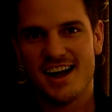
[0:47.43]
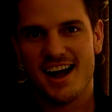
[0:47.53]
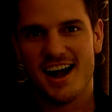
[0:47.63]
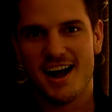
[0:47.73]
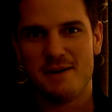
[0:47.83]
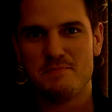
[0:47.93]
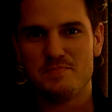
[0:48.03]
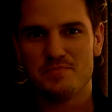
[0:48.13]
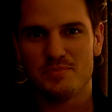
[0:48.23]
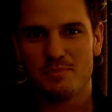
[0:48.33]
Um,
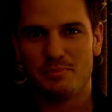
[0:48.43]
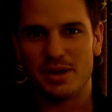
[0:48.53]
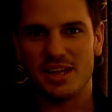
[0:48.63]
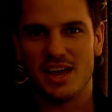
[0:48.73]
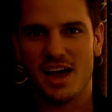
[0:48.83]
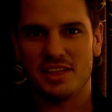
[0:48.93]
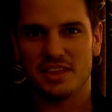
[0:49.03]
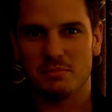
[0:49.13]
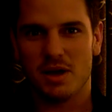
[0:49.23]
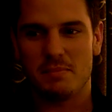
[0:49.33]
but yeah, I
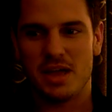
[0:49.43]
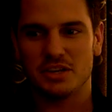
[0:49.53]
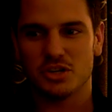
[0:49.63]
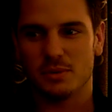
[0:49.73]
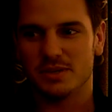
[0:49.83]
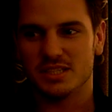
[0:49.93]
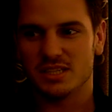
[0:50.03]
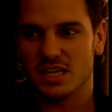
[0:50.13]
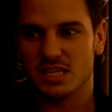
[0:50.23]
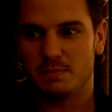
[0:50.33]
think my main job is,
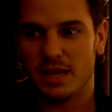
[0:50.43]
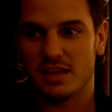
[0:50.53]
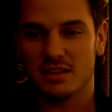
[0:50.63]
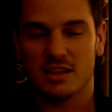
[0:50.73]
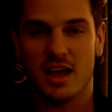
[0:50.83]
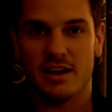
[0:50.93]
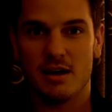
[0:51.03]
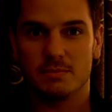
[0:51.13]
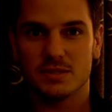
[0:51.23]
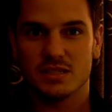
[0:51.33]
is picking the
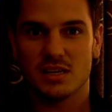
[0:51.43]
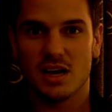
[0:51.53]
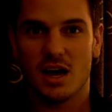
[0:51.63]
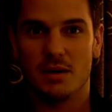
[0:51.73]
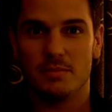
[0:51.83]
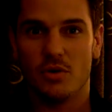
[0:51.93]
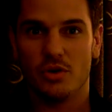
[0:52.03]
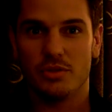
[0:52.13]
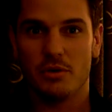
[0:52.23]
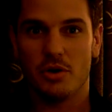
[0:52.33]
lineups um,
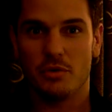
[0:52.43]
on, the,